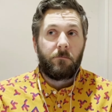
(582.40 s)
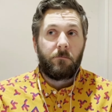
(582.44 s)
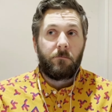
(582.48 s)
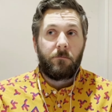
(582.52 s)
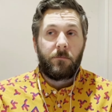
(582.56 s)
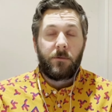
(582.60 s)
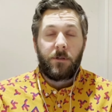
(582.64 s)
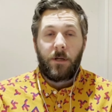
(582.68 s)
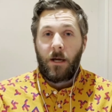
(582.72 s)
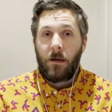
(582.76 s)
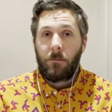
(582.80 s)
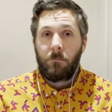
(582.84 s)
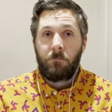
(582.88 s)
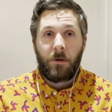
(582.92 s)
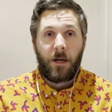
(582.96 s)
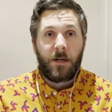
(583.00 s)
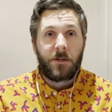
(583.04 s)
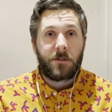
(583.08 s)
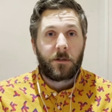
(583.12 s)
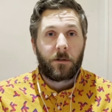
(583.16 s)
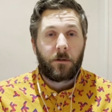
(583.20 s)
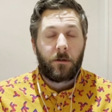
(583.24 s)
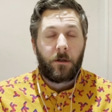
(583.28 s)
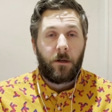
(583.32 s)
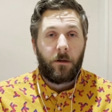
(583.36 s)
yeah,
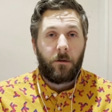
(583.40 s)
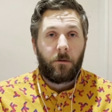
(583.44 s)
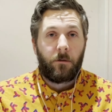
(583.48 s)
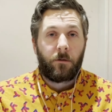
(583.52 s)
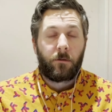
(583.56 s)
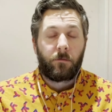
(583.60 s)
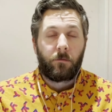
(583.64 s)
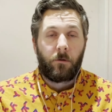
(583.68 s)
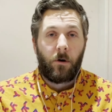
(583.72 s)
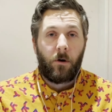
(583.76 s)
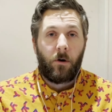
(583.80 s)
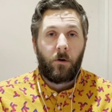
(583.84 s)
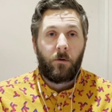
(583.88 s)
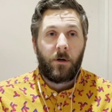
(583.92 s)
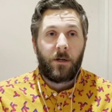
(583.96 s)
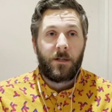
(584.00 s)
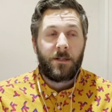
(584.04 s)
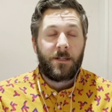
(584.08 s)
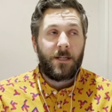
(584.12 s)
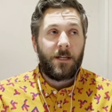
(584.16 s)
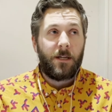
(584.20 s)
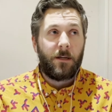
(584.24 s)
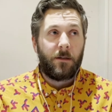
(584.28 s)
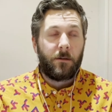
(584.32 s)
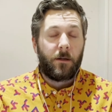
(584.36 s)
basically throw a
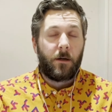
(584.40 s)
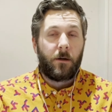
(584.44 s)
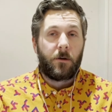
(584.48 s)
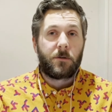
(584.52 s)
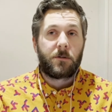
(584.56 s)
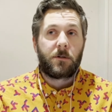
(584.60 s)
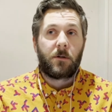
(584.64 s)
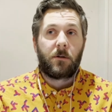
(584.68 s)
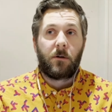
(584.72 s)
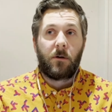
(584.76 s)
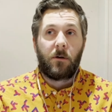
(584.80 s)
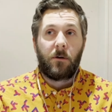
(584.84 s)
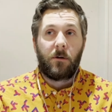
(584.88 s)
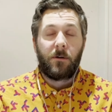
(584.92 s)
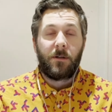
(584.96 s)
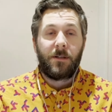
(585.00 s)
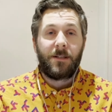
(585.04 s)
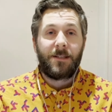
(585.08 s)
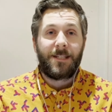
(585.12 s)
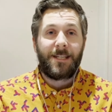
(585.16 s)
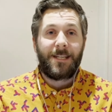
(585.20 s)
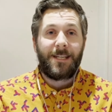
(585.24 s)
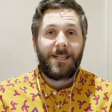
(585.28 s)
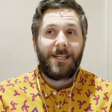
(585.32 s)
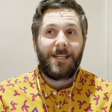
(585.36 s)
D in there, so go
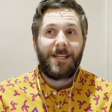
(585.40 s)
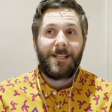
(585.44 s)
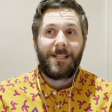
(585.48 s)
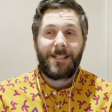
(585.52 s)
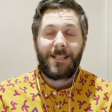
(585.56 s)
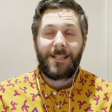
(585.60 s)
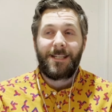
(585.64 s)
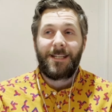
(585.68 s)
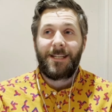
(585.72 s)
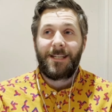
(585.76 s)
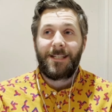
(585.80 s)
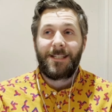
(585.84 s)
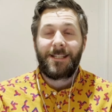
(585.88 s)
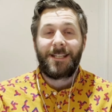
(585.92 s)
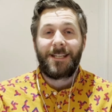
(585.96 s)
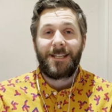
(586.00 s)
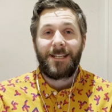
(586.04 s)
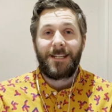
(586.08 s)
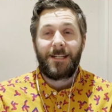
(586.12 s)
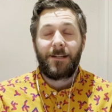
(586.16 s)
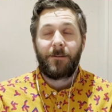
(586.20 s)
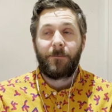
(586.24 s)
D D D